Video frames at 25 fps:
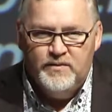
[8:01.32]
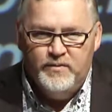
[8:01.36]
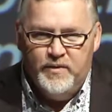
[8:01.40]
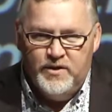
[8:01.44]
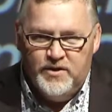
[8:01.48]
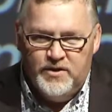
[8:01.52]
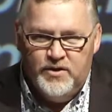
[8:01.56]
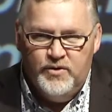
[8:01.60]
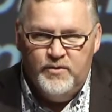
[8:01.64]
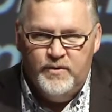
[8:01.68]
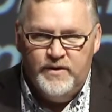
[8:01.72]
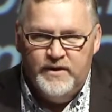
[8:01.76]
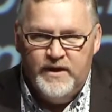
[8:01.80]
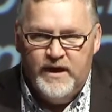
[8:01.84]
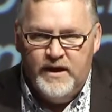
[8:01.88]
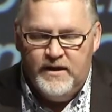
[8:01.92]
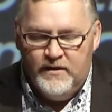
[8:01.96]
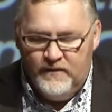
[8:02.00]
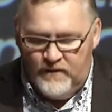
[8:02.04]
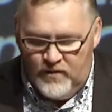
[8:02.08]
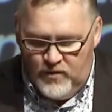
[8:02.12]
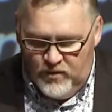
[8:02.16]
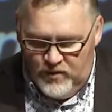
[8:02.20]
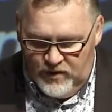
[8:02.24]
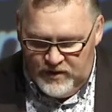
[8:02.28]
we're doing that,
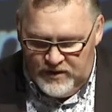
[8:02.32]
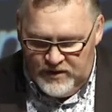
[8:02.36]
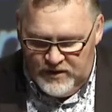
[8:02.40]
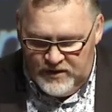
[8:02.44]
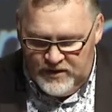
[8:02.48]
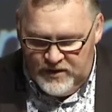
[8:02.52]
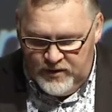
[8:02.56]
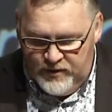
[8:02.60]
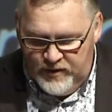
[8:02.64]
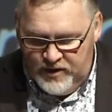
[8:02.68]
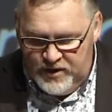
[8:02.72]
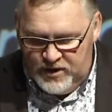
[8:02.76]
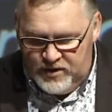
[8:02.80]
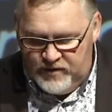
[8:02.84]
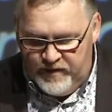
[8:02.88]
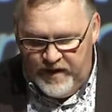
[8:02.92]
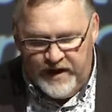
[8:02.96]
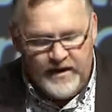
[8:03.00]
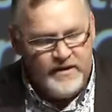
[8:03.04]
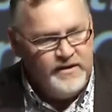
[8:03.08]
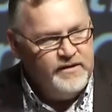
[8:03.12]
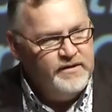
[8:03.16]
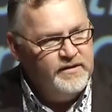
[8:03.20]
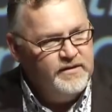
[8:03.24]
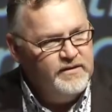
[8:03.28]
of course, is to
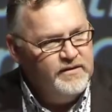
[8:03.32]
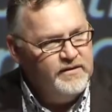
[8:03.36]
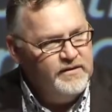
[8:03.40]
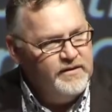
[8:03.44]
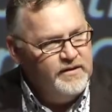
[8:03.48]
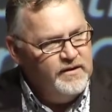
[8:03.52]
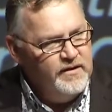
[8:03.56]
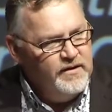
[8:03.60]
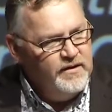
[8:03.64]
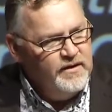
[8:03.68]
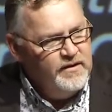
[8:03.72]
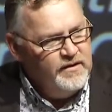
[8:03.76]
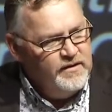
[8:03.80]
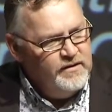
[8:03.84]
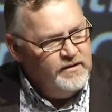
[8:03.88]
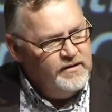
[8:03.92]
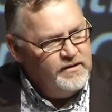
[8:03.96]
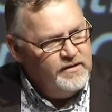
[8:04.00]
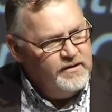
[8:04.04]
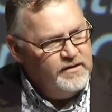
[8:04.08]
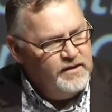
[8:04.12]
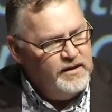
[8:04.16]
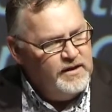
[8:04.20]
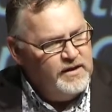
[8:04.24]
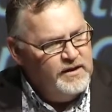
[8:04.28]
extract
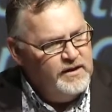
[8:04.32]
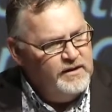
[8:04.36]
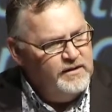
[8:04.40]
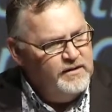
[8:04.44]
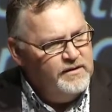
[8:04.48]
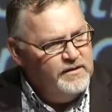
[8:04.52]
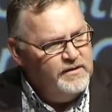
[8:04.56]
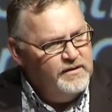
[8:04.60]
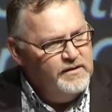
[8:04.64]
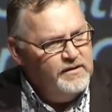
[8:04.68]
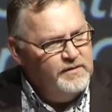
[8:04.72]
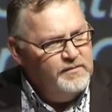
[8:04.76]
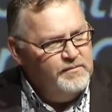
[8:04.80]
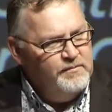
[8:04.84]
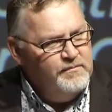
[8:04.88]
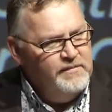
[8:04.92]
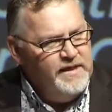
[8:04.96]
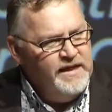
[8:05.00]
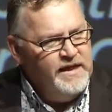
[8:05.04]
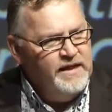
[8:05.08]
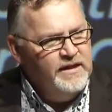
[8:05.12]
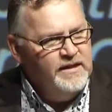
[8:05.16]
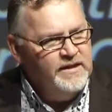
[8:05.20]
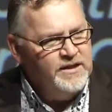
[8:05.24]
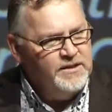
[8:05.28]
the
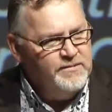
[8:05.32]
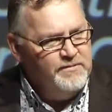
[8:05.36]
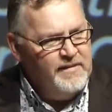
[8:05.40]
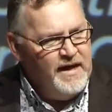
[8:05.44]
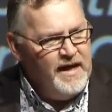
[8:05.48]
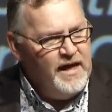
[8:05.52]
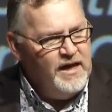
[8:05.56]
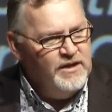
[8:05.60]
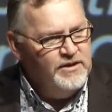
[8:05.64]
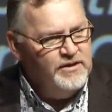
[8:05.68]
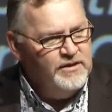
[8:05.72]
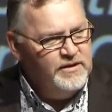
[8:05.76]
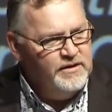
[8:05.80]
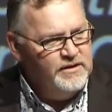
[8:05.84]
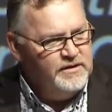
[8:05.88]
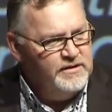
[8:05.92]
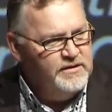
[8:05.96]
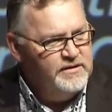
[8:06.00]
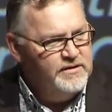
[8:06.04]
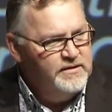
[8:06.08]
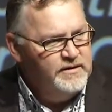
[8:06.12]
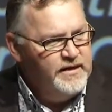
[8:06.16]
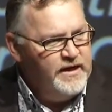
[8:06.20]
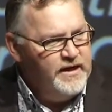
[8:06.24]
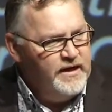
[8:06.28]
meaningless margins
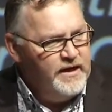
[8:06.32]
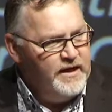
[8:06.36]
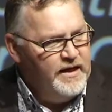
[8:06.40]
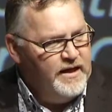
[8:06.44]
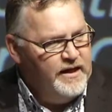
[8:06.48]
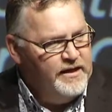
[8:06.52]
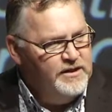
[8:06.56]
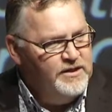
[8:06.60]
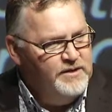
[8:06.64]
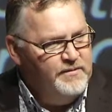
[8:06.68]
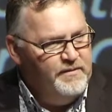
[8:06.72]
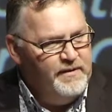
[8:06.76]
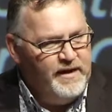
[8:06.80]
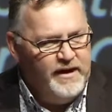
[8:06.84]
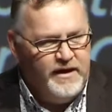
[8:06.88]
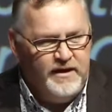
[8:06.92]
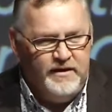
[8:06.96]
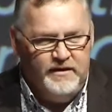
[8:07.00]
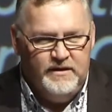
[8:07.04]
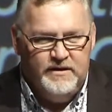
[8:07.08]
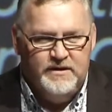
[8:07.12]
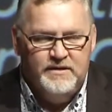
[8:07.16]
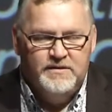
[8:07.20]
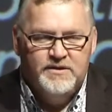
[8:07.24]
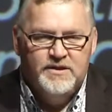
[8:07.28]
that are actually making
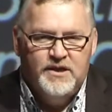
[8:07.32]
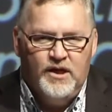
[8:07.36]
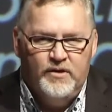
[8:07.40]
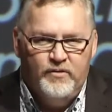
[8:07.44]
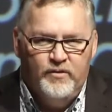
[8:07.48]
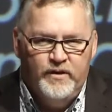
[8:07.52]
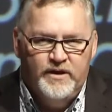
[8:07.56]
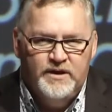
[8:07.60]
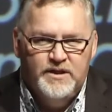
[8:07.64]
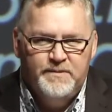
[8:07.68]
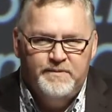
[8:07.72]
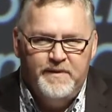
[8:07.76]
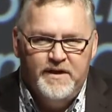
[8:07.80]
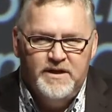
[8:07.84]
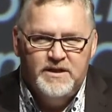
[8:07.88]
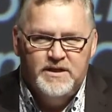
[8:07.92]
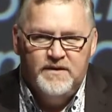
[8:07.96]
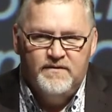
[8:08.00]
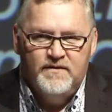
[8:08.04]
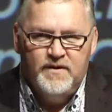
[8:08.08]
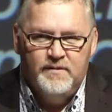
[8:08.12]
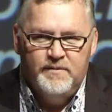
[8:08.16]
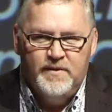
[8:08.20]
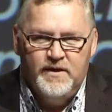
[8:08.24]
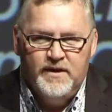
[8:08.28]
it so expensive
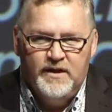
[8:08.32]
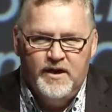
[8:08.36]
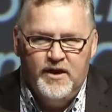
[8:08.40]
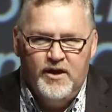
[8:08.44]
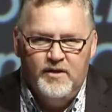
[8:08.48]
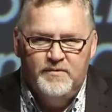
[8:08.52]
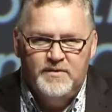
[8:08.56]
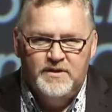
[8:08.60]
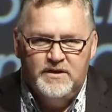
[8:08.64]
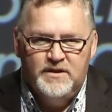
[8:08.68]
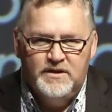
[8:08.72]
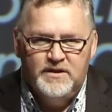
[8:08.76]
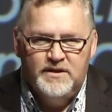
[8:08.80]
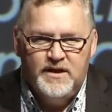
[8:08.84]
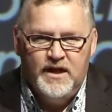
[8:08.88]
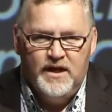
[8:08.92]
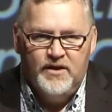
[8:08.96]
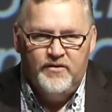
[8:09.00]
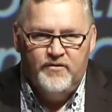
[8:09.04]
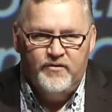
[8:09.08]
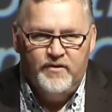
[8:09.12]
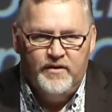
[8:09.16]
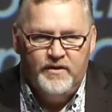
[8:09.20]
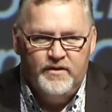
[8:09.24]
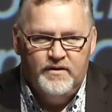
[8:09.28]
to build homes in this
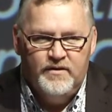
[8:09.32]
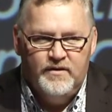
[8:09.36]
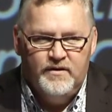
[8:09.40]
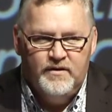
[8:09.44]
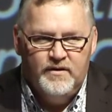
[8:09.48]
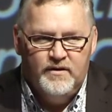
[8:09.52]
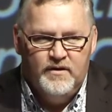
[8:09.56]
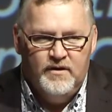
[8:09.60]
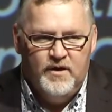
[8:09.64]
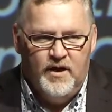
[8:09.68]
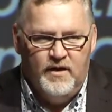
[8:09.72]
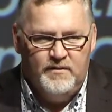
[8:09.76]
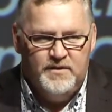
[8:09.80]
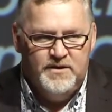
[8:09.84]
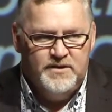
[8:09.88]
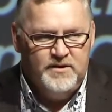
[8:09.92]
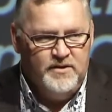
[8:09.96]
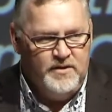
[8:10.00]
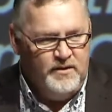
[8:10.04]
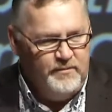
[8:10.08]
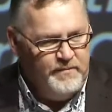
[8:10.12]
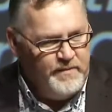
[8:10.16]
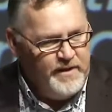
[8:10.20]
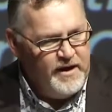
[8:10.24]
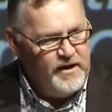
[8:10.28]
country. I'm still
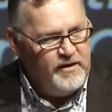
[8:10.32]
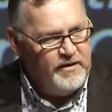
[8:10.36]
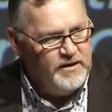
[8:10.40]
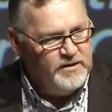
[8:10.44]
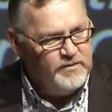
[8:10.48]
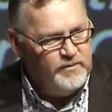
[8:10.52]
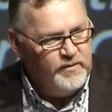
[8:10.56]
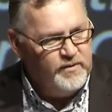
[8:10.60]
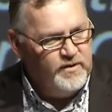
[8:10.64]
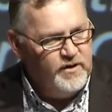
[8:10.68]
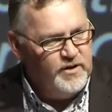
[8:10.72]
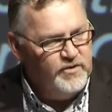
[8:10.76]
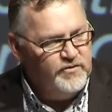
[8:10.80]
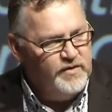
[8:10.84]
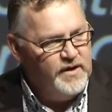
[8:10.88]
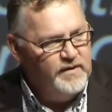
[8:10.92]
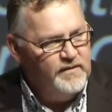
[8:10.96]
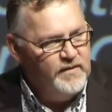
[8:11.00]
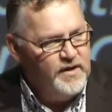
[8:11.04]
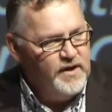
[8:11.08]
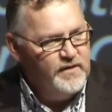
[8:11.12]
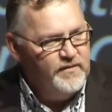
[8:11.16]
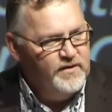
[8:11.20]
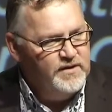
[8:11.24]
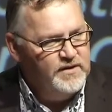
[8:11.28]
embarrassed when I
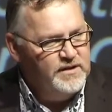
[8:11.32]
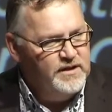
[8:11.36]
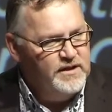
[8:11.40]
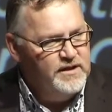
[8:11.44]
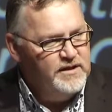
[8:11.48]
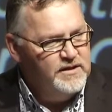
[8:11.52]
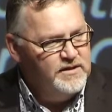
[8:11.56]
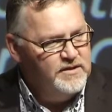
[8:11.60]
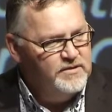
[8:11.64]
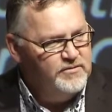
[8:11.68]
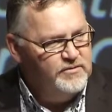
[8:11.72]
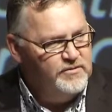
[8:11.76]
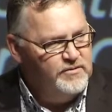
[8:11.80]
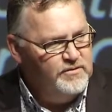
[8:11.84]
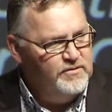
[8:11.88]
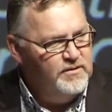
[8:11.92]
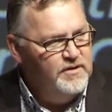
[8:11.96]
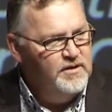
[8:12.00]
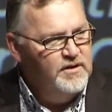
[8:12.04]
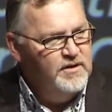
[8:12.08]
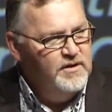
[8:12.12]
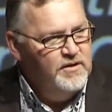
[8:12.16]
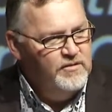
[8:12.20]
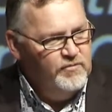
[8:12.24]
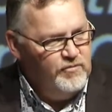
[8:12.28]
travel overseas to
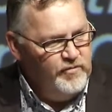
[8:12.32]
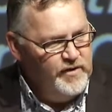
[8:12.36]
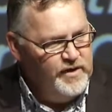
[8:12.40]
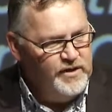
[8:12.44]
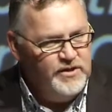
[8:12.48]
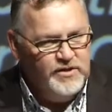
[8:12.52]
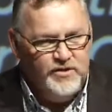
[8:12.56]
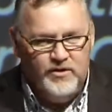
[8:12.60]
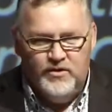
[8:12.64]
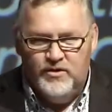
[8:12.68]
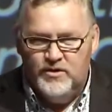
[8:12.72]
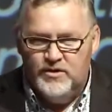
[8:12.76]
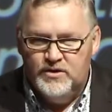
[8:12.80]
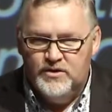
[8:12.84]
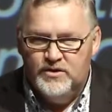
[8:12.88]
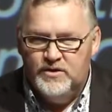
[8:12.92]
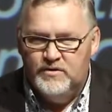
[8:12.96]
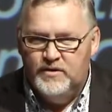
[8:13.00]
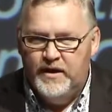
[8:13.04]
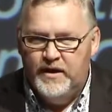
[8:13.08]
research